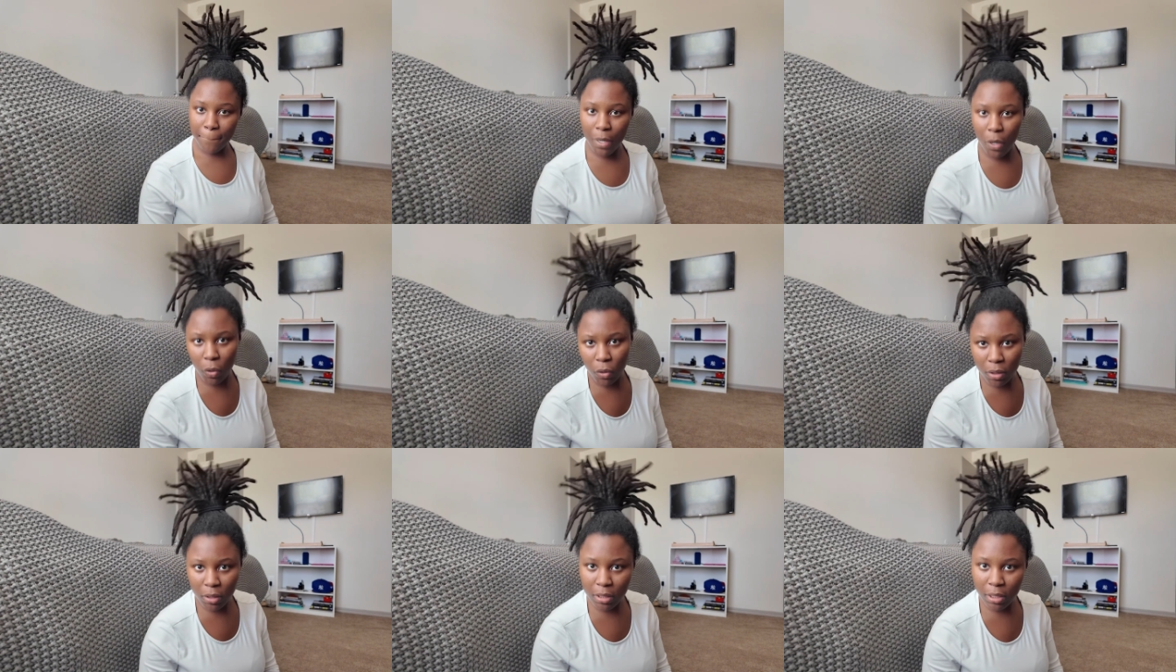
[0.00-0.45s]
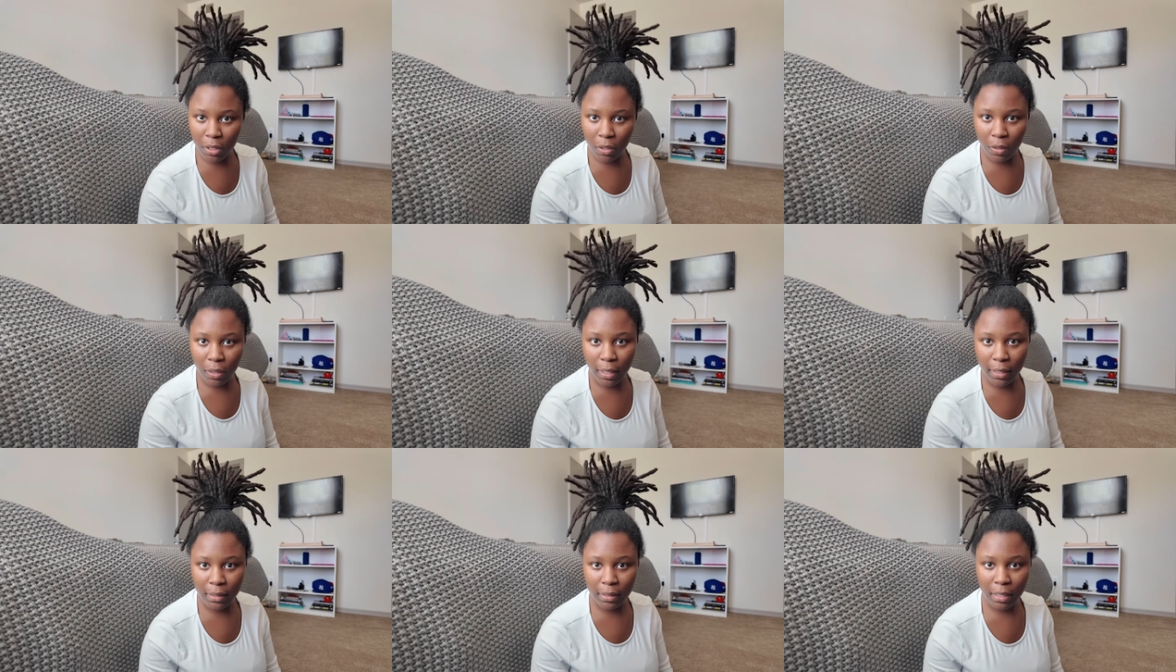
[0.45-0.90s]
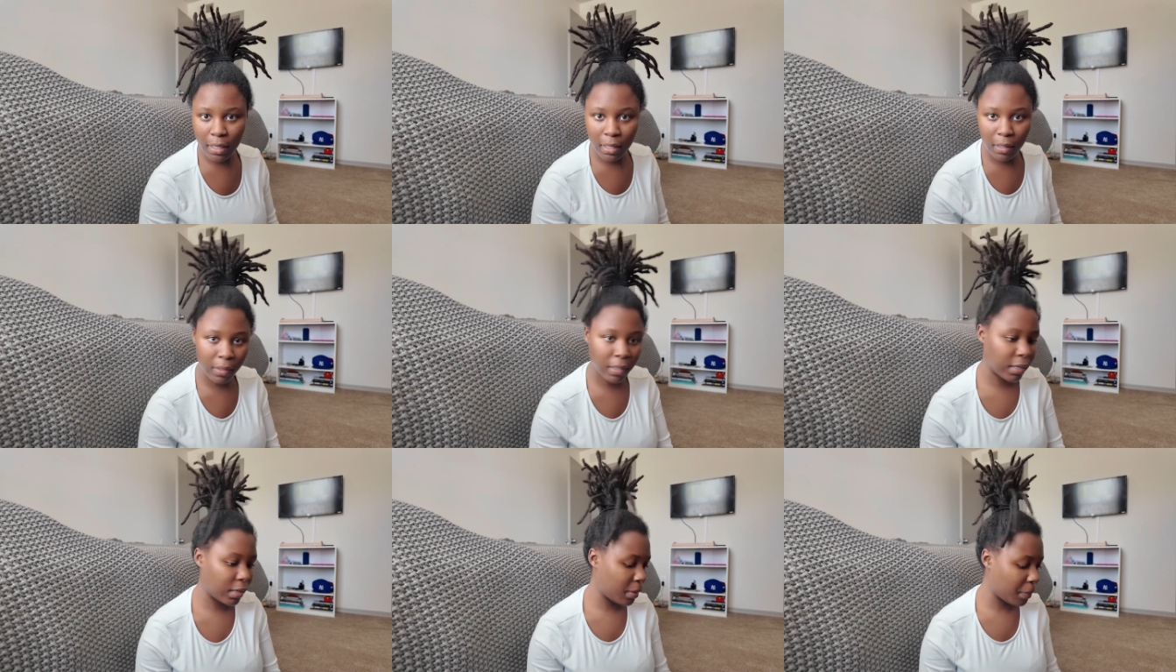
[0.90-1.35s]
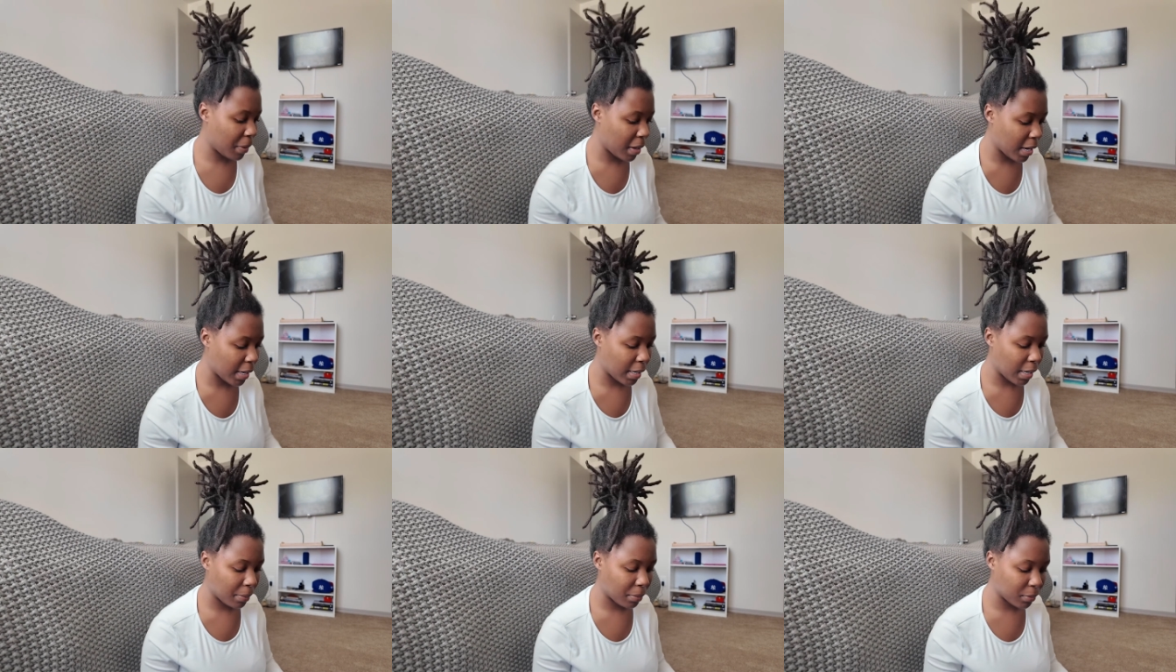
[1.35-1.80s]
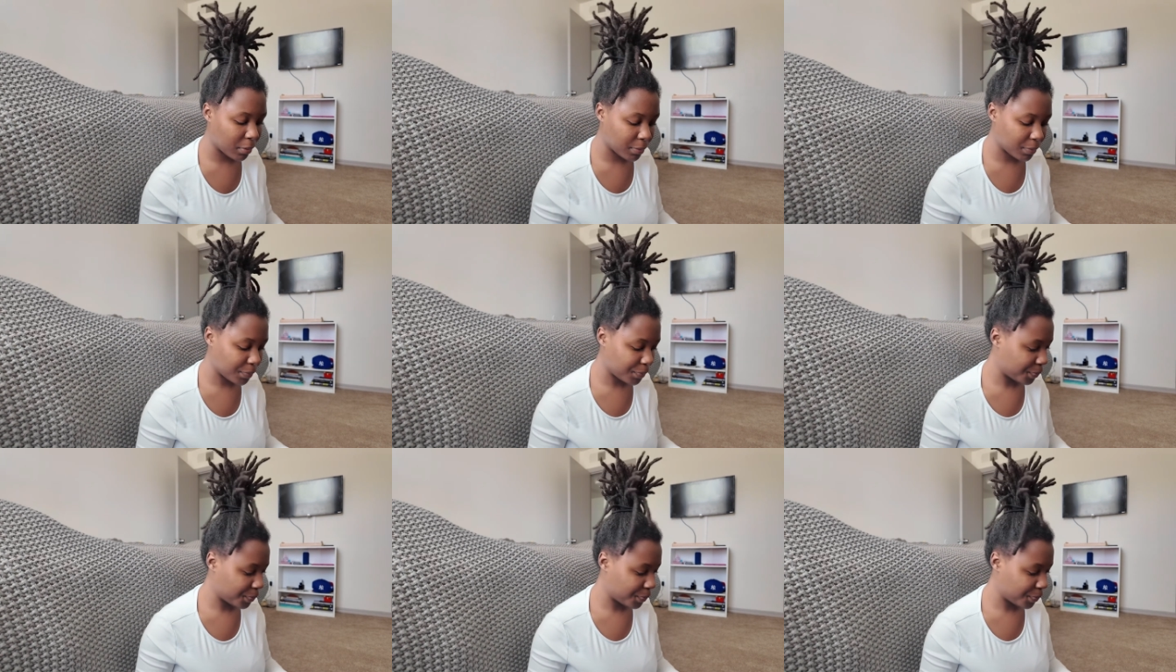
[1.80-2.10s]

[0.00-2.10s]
Ponytail like that, like a pineapple.